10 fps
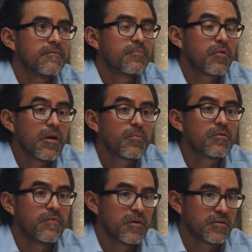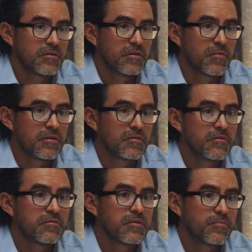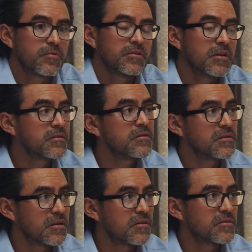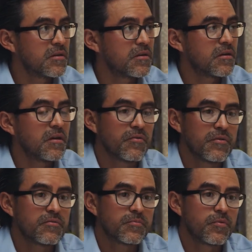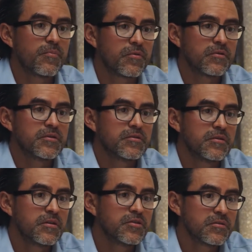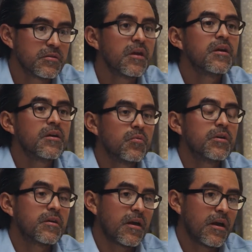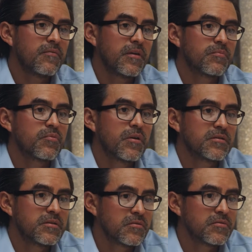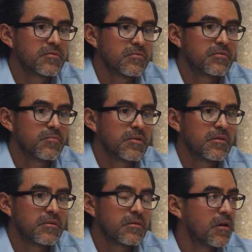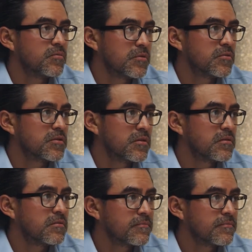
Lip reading: proper functioning mitochondria protecting the cells that are healthy through proper oxygenation. We can have that process also to be in optimal state.